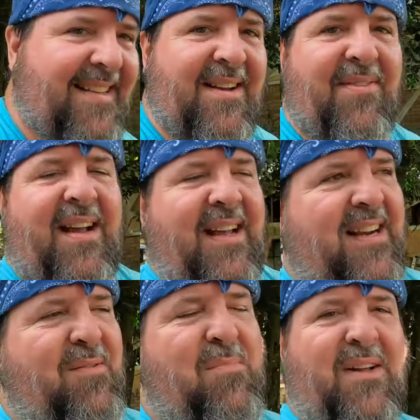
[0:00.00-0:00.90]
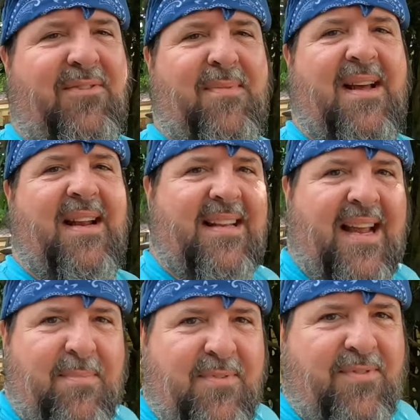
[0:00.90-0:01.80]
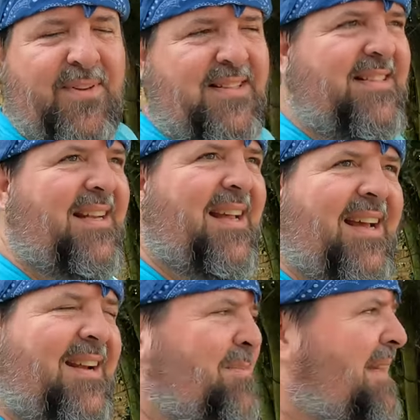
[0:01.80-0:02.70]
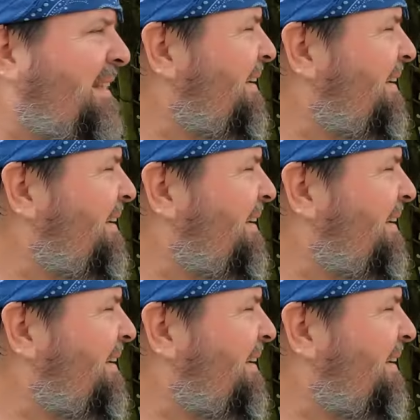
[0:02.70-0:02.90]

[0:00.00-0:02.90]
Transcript: if I edit a month from now and say happy 4th of July, I don't mean